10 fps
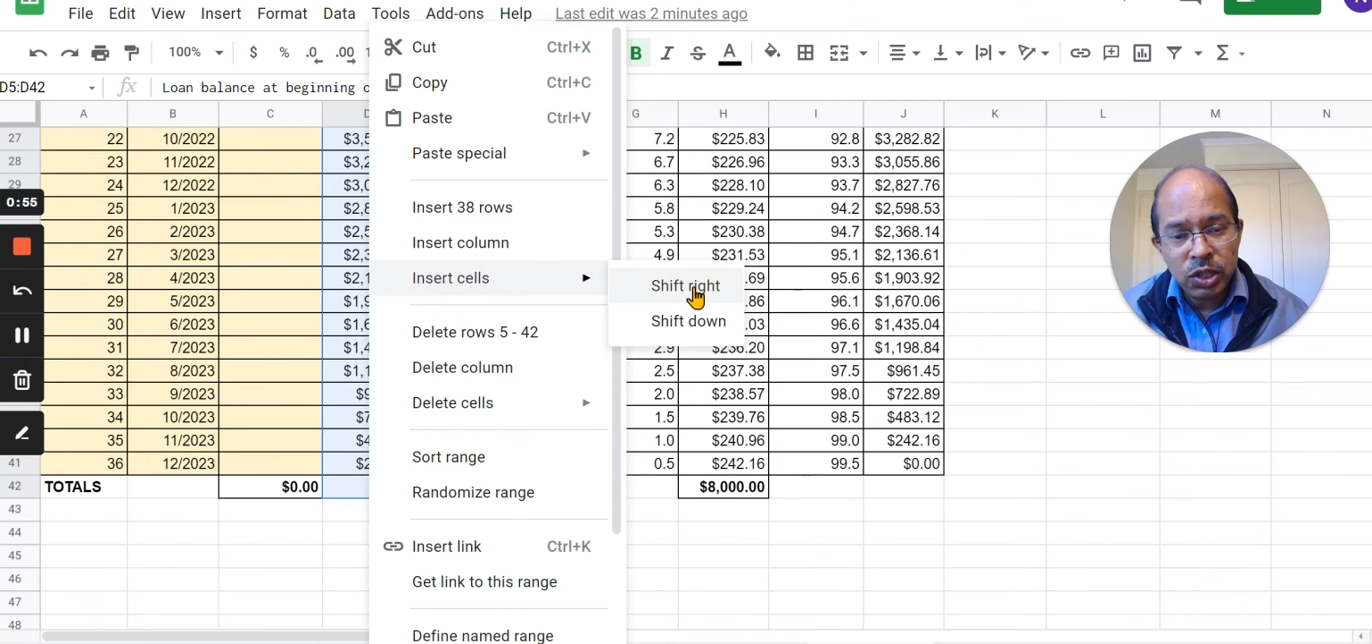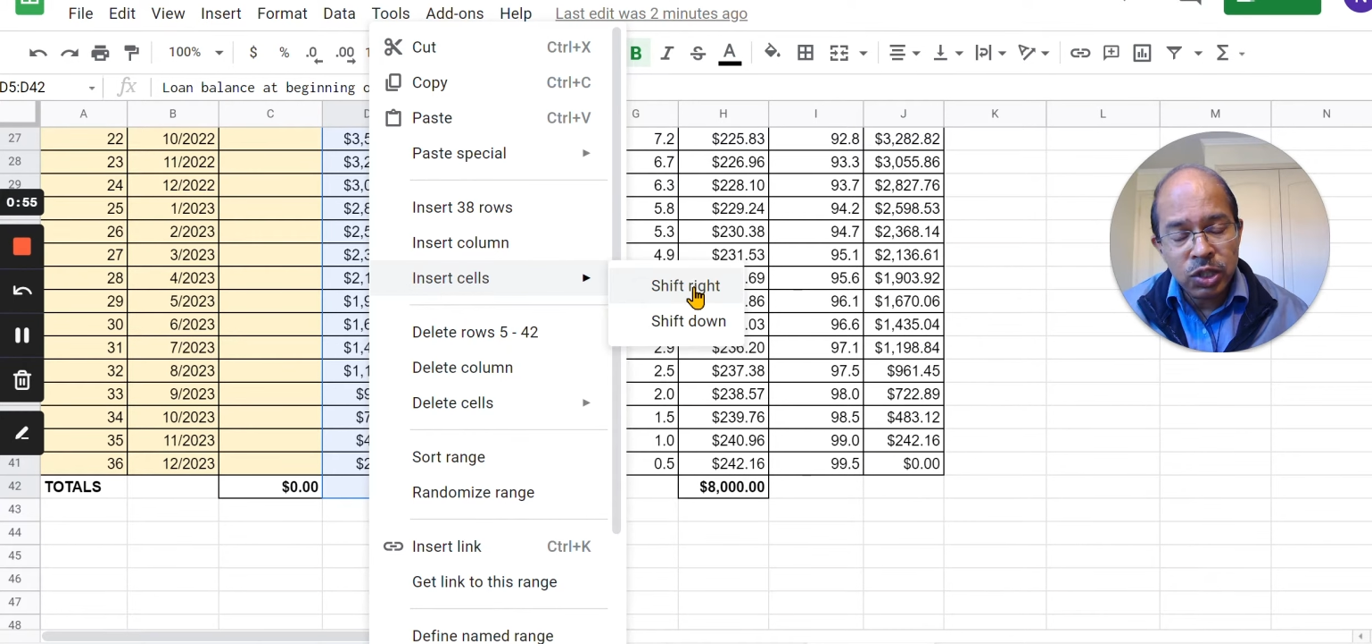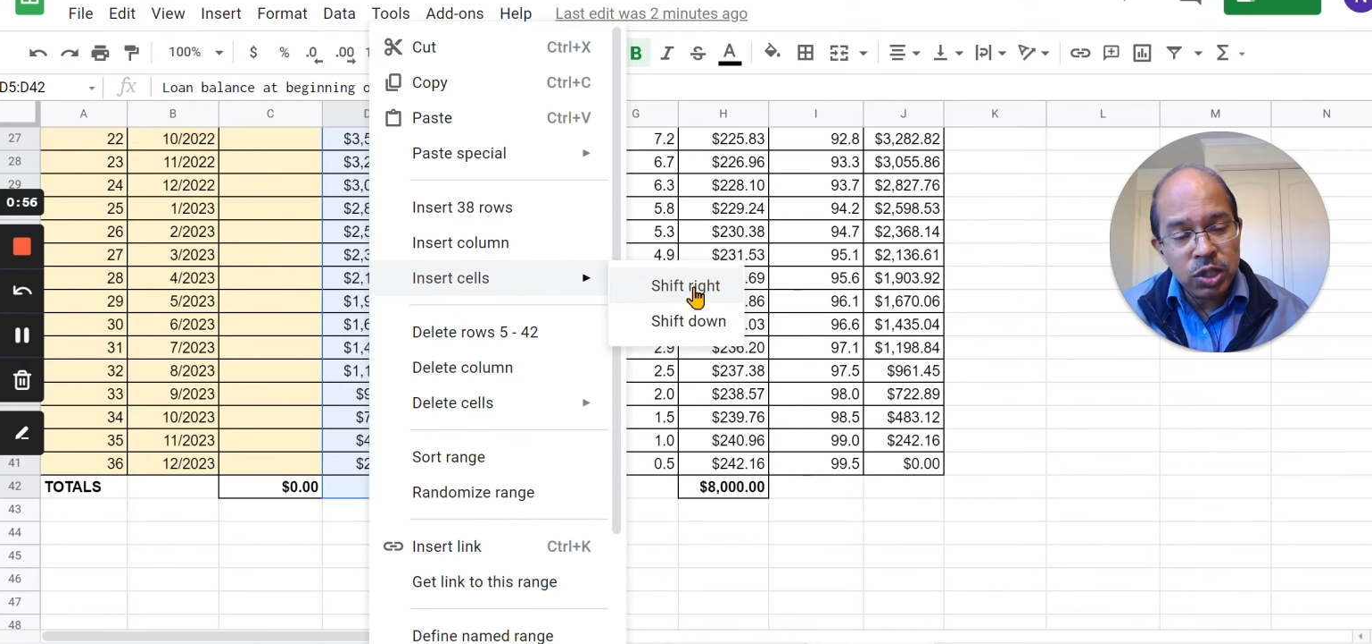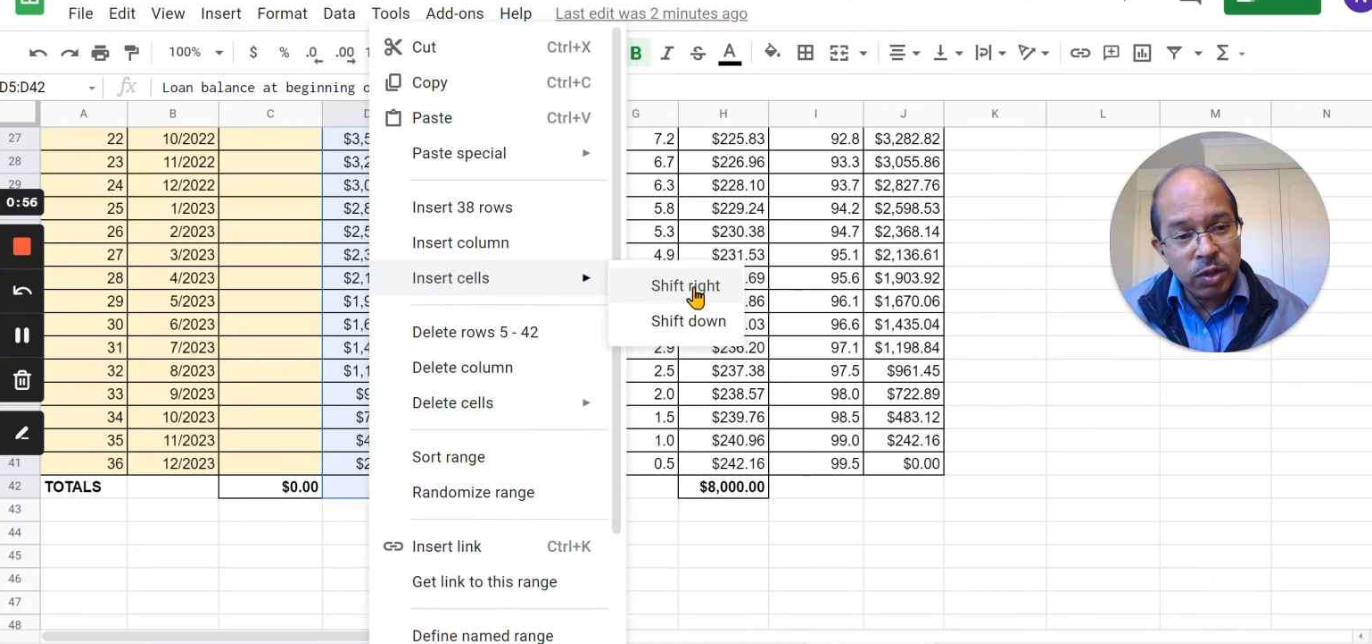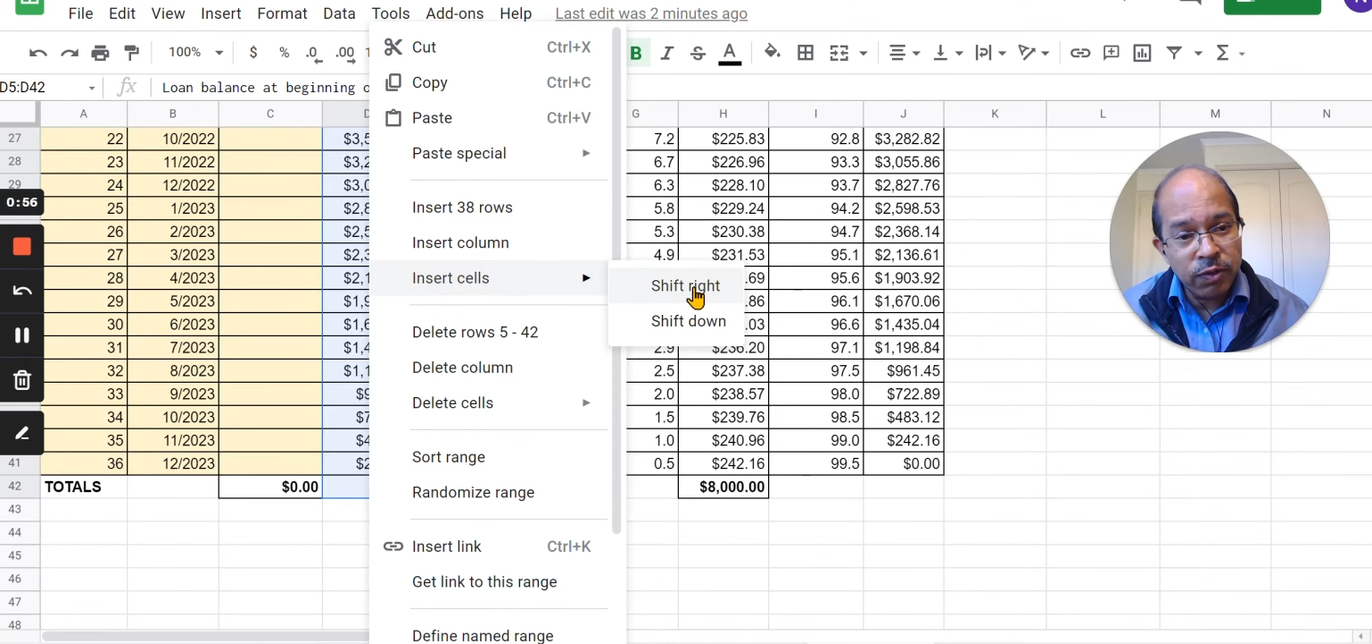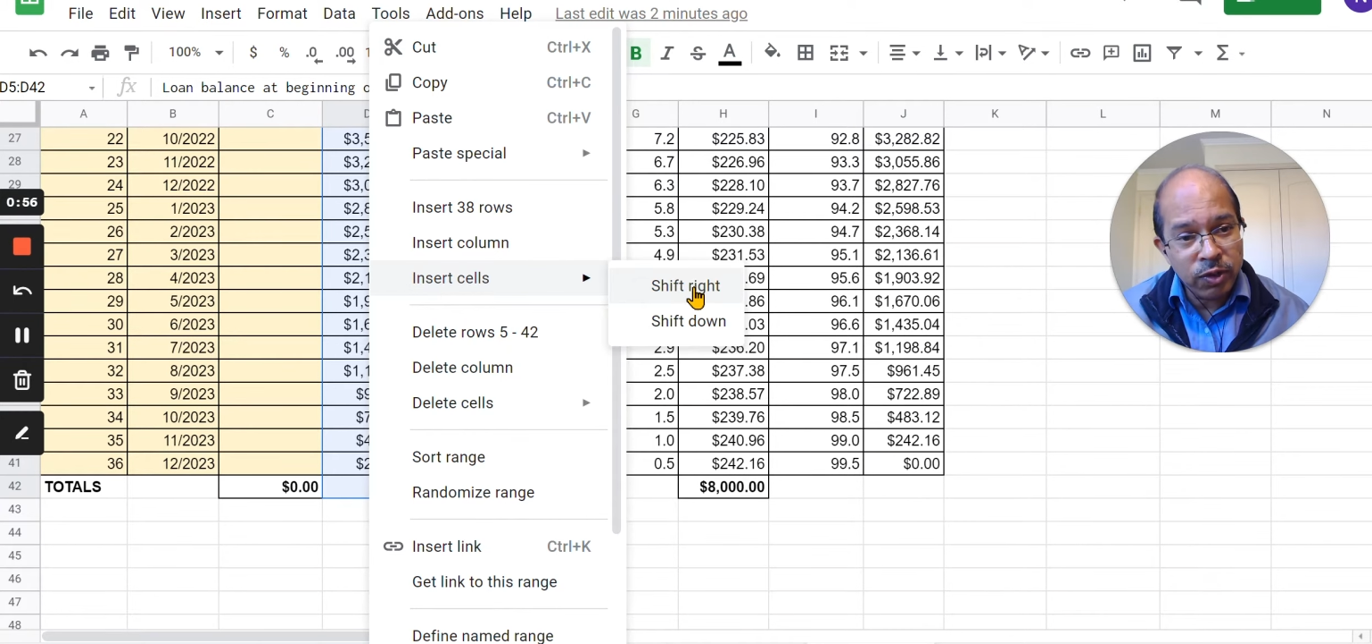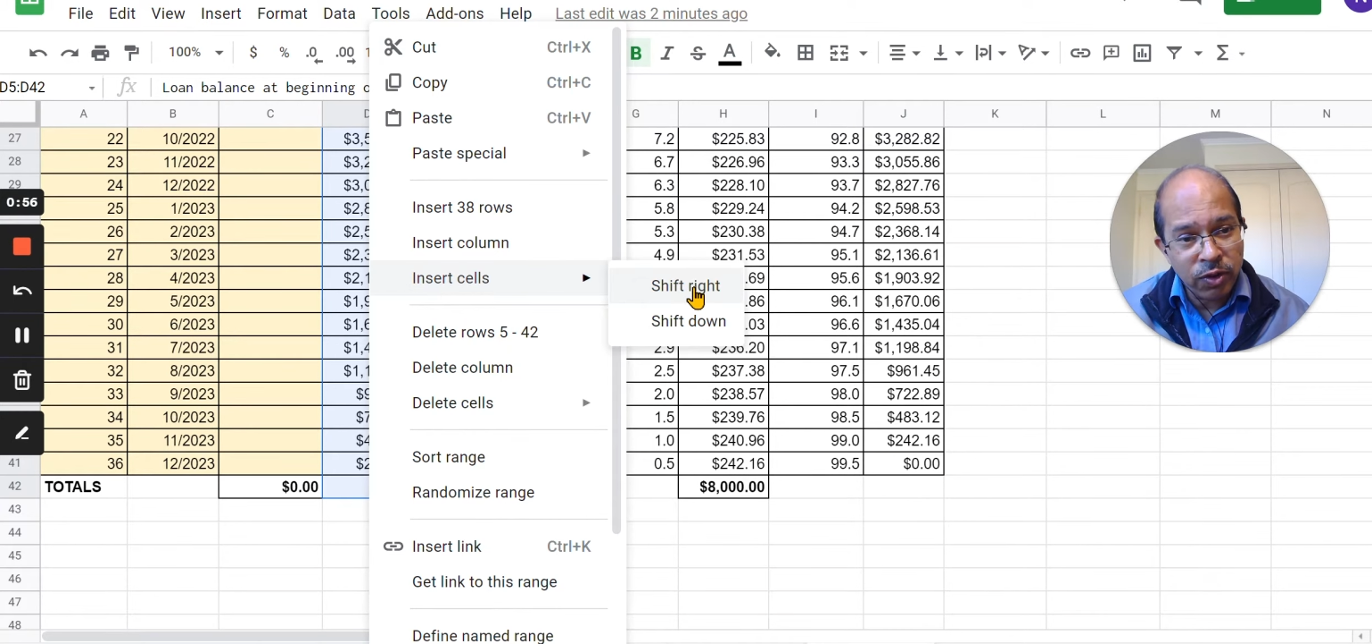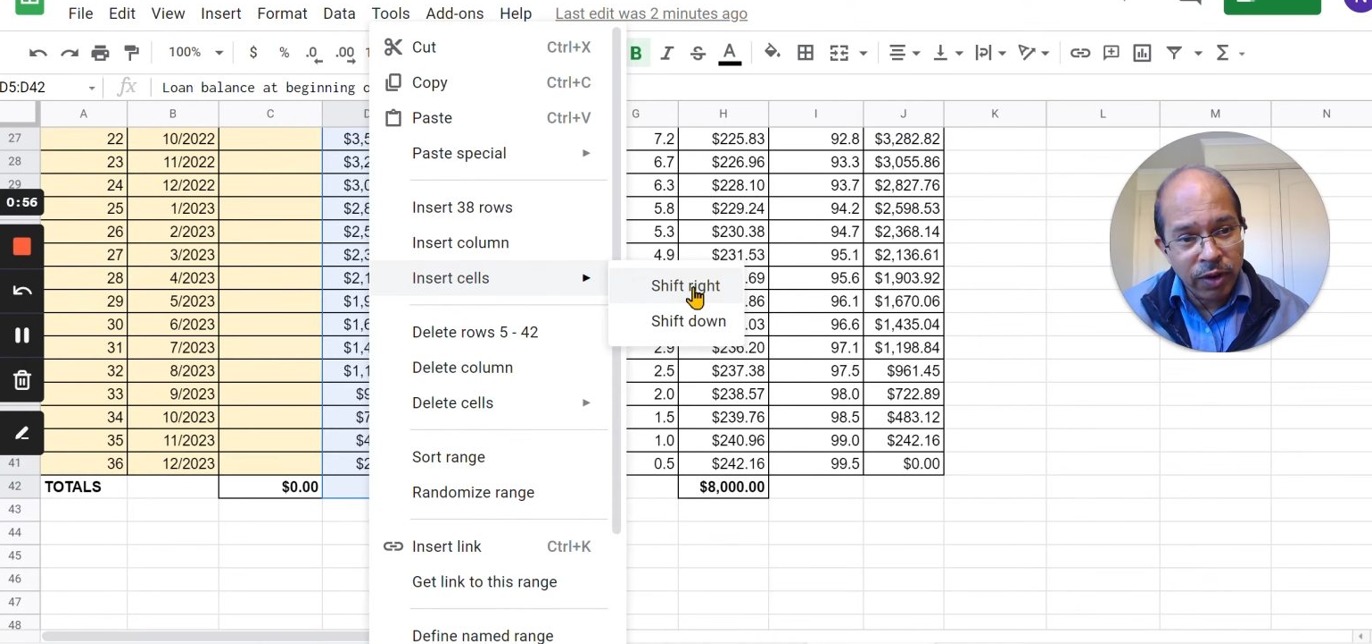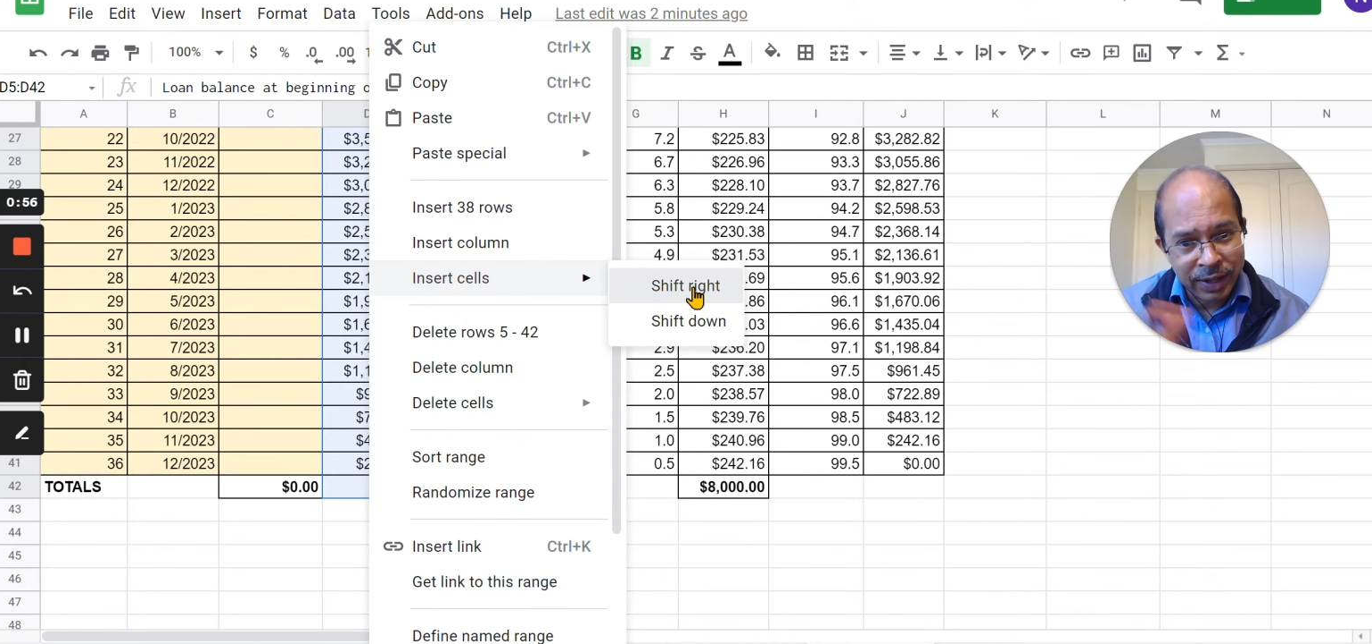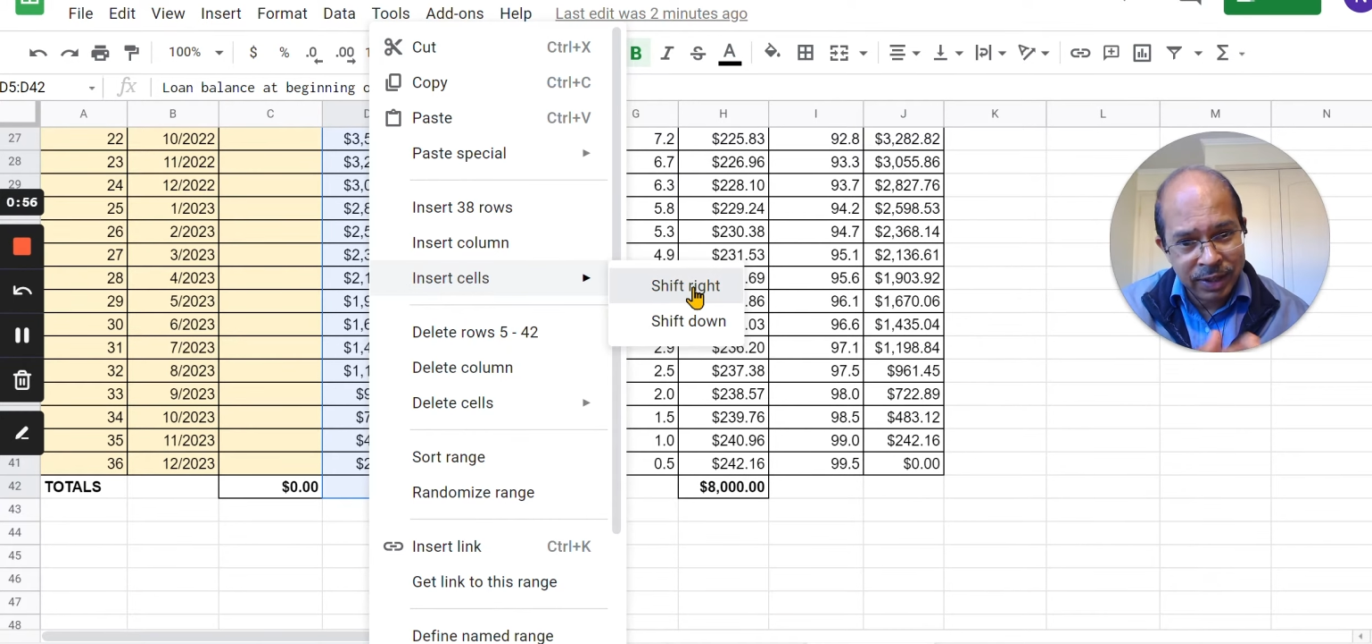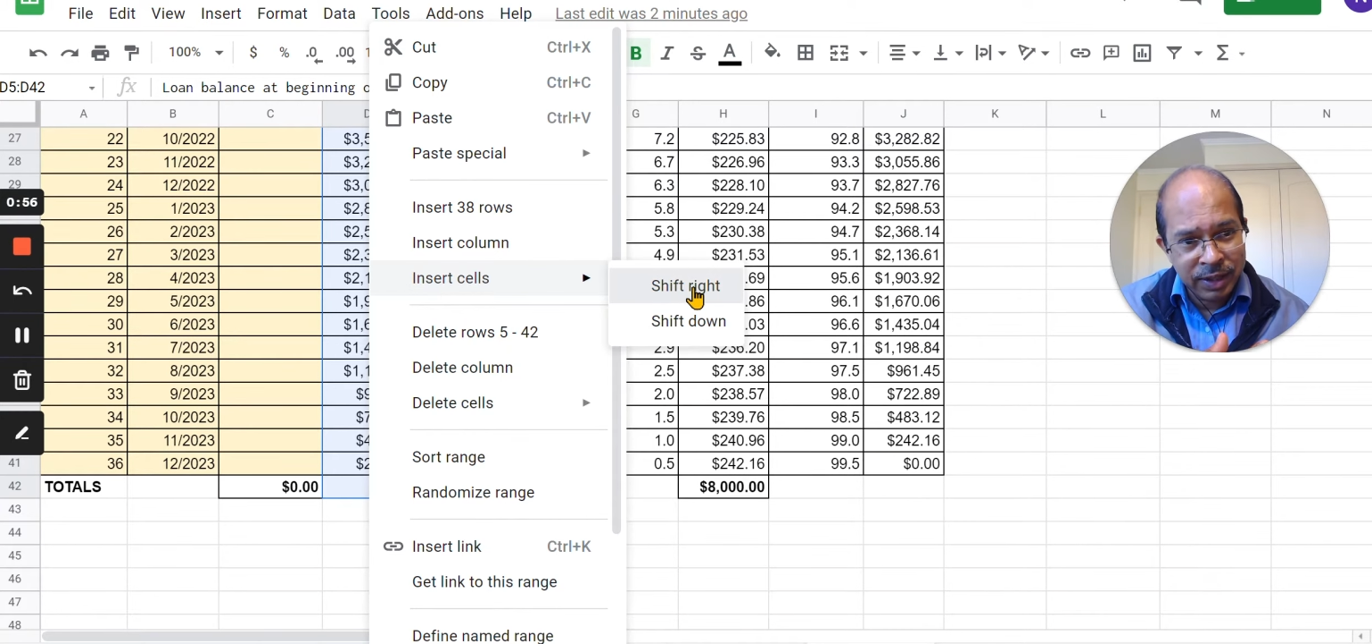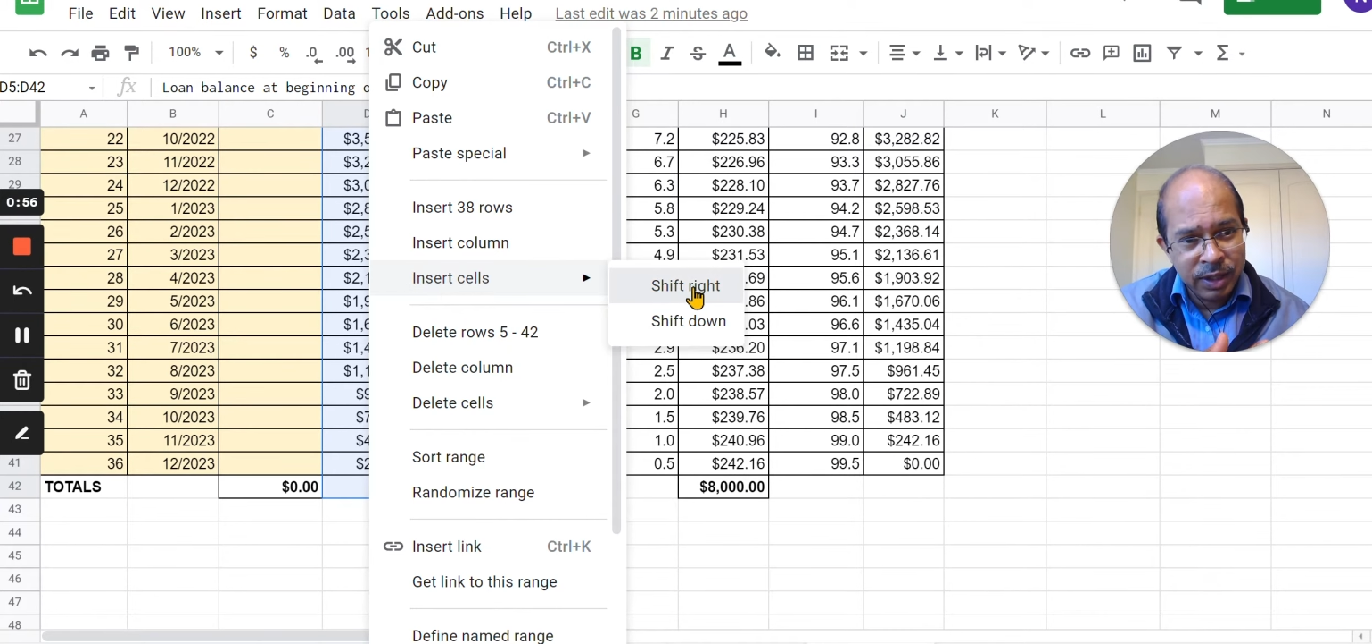shift right.